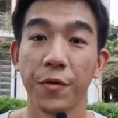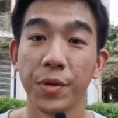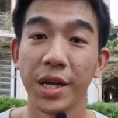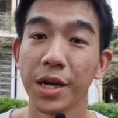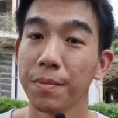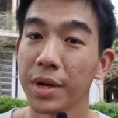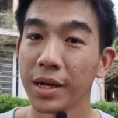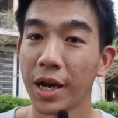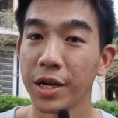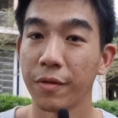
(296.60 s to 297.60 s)
If you didn't
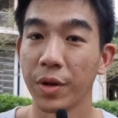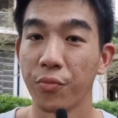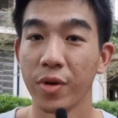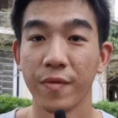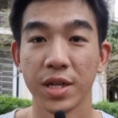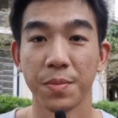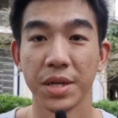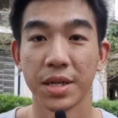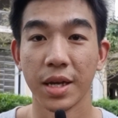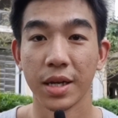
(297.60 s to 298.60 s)
make any of the previous
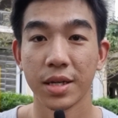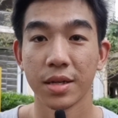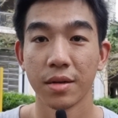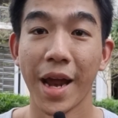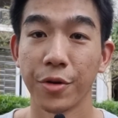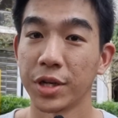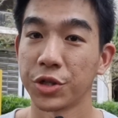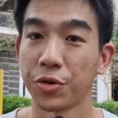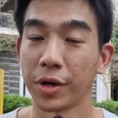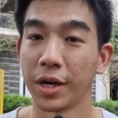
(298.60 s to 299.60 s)
mistakes and you are
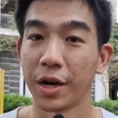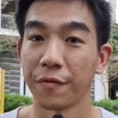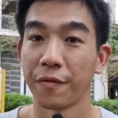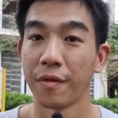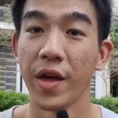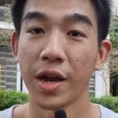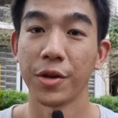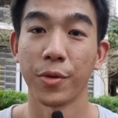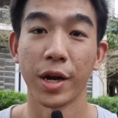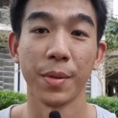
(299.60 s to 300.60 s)
strong enough,
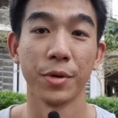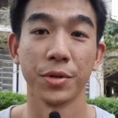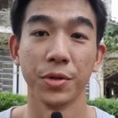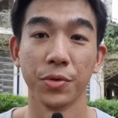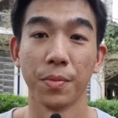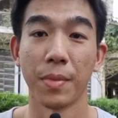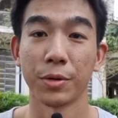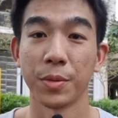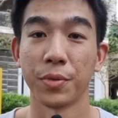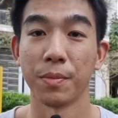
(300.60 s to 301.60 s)
then you are able to do
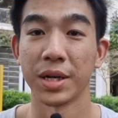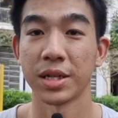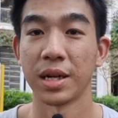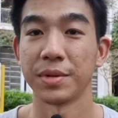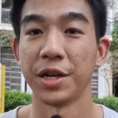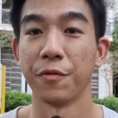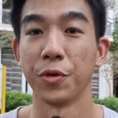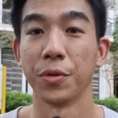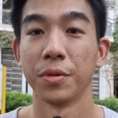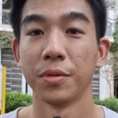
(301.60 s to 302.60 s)
multiple muscle ups in a row.